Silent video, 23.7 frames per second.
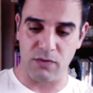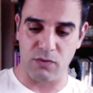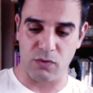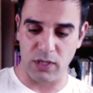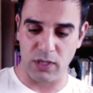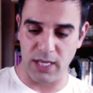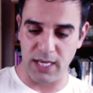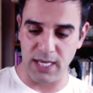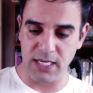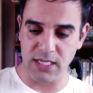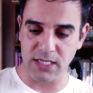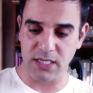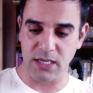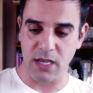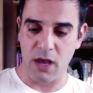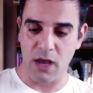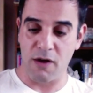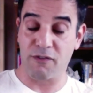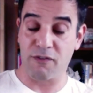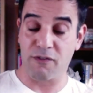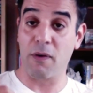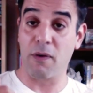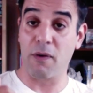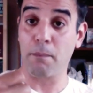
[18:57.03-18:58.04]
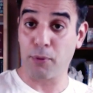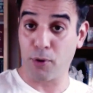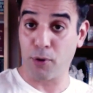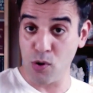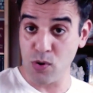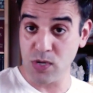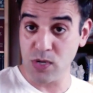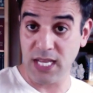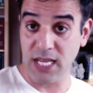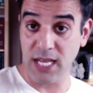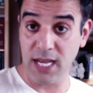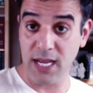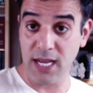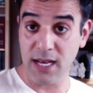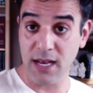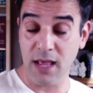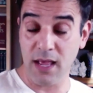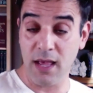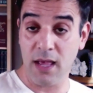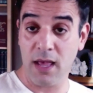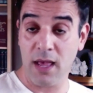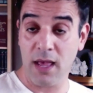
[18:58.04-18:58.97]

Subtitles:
release from protein